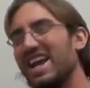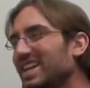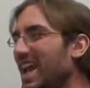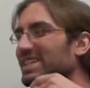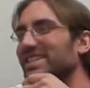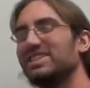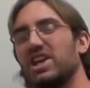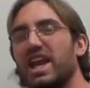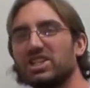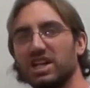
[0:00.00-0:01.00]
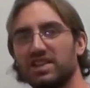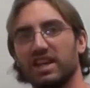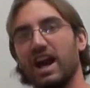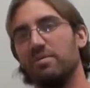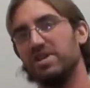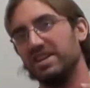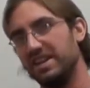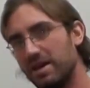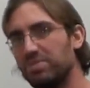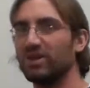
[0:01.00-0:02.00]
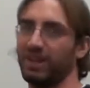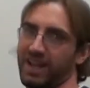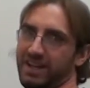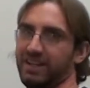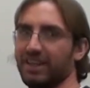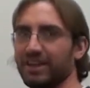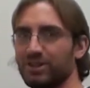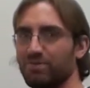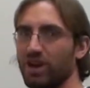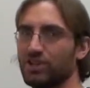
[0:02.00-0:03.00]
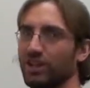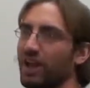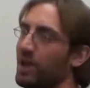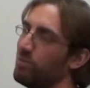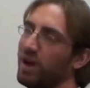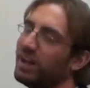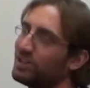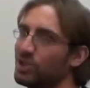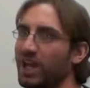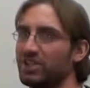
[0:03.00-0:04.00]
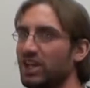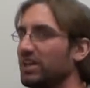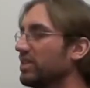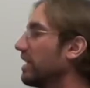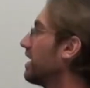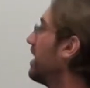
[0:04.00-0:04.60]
I didn't actually change anything. I'm manipulating the expression, but I didn't change anything.